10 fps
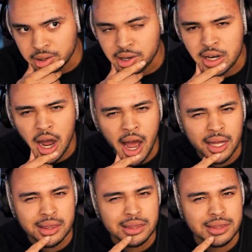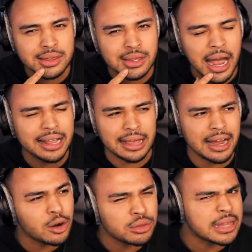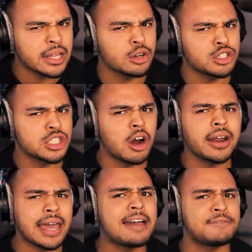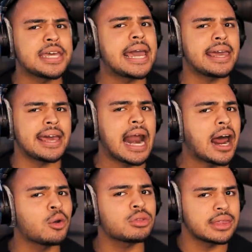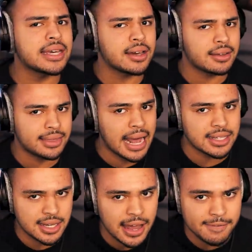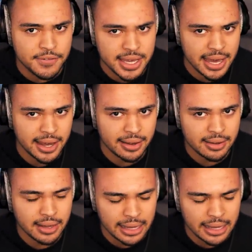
not, I, I don't think they're starting MVA yet. I don't think that's MVA.